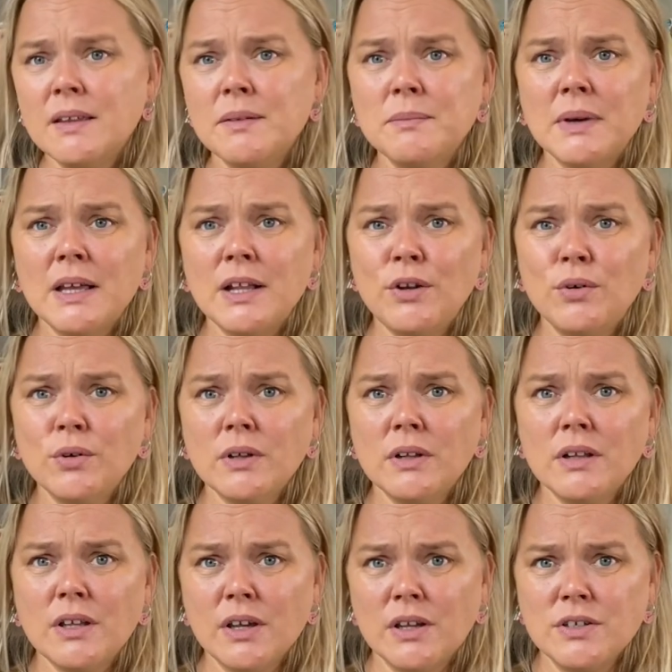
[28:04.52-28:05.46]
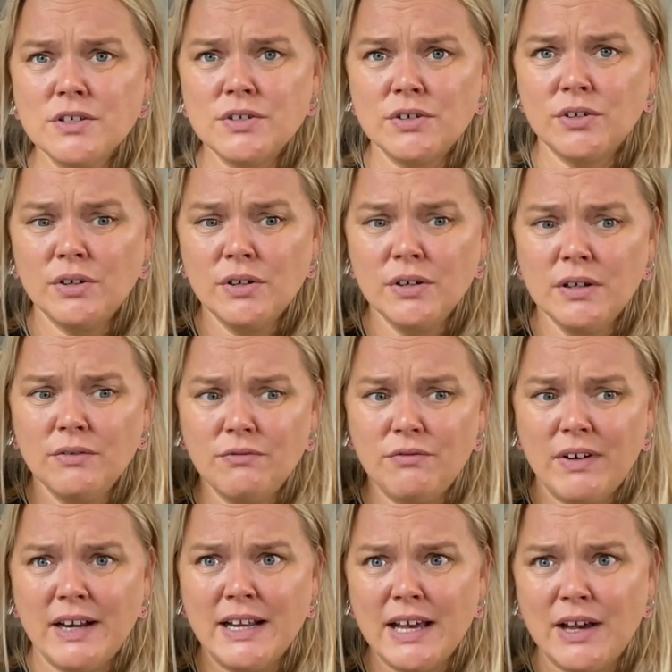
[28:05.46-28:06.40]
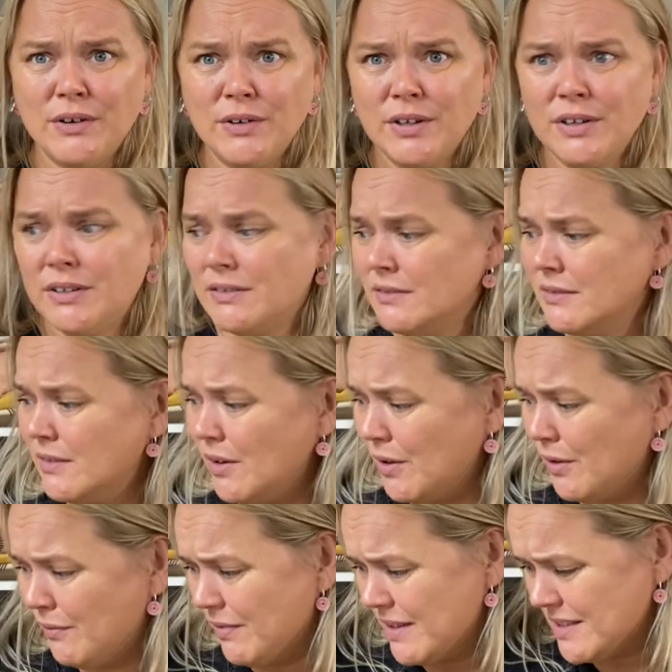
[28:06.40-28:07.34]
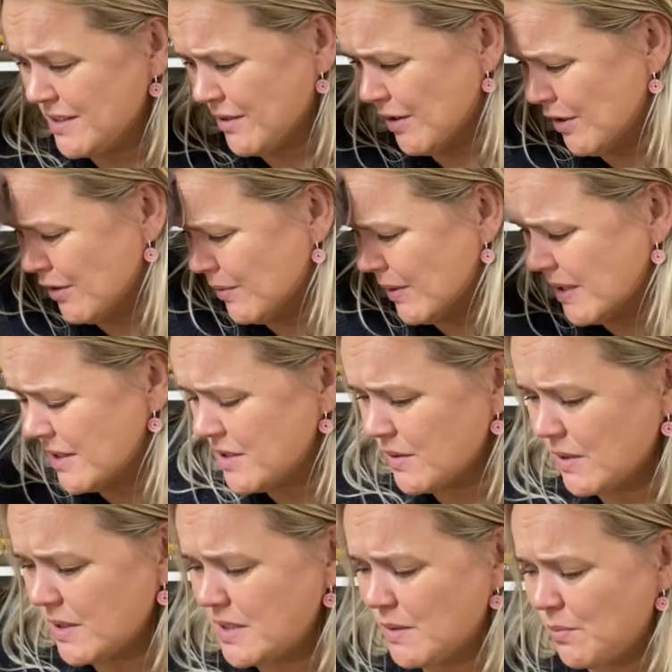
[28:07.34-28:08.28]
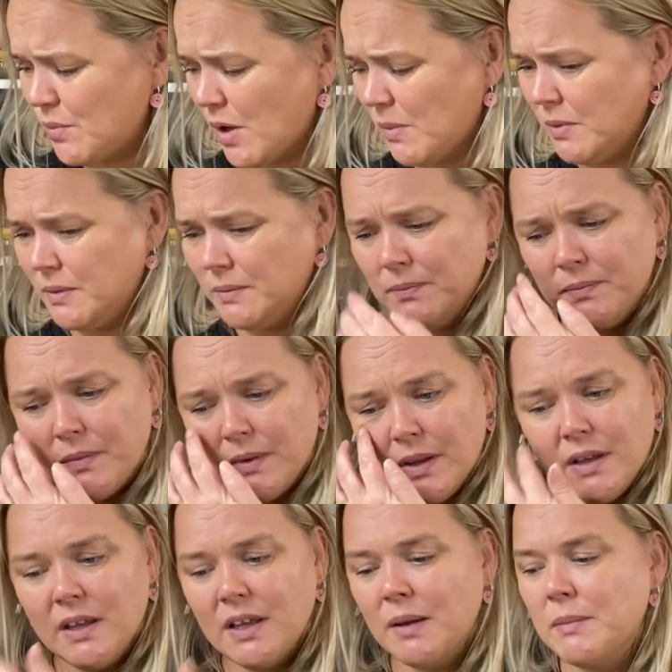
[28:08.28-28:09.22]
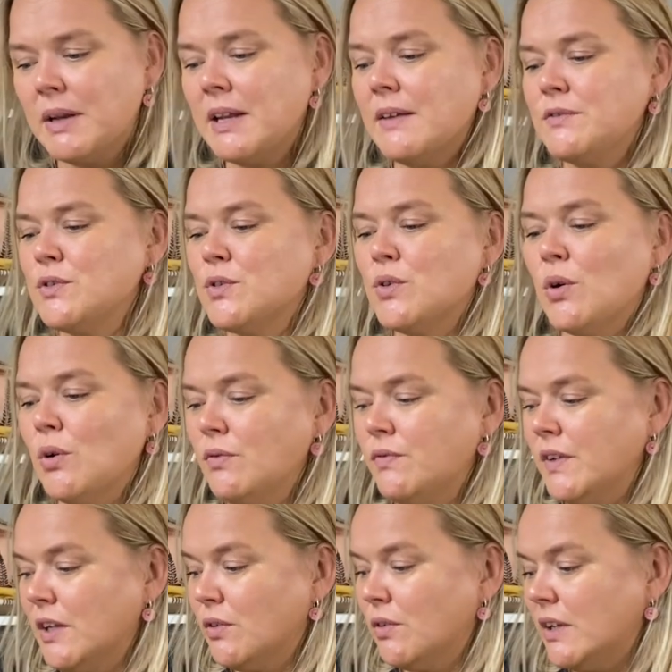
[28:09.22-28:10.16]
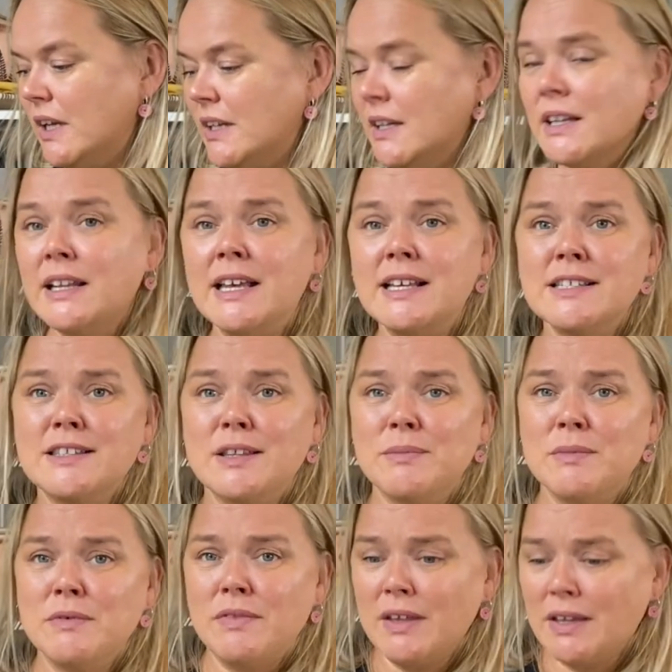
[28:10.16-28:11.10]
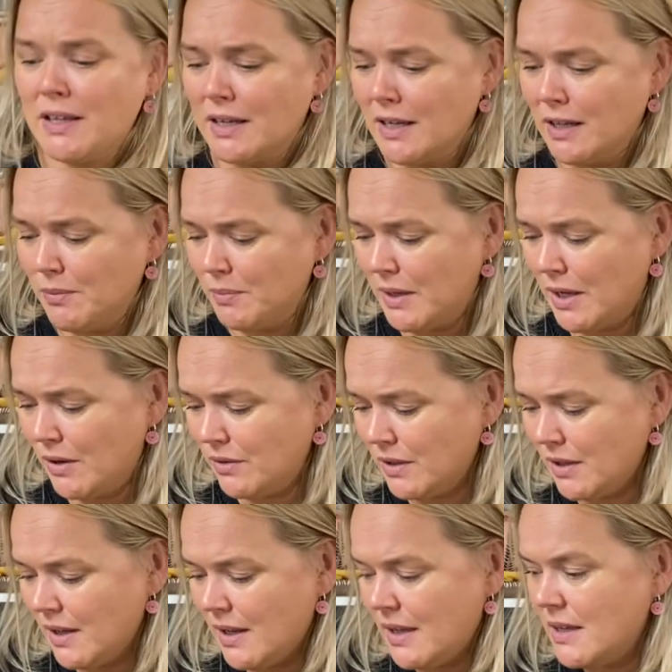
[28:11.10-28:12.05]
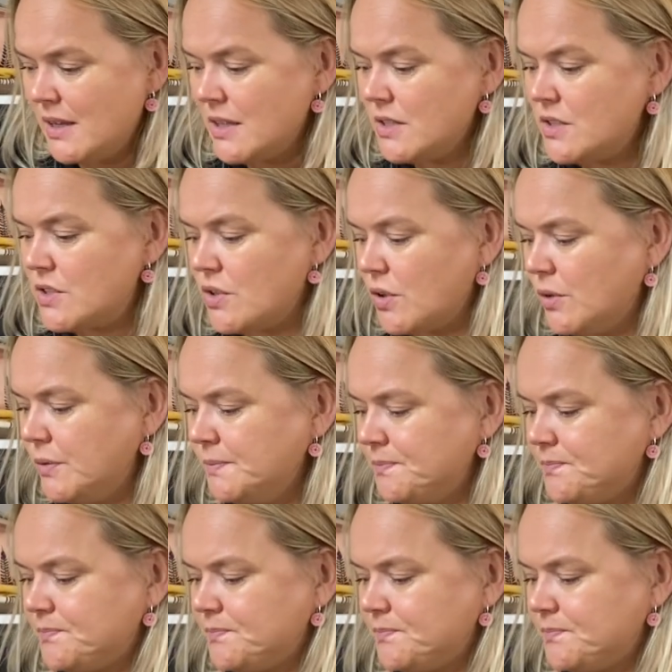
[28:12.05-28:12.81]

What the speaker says: my local yarn straw ran out of this colorway. So it's a problem. I might have to call Filculena and ask them if they can help me out. So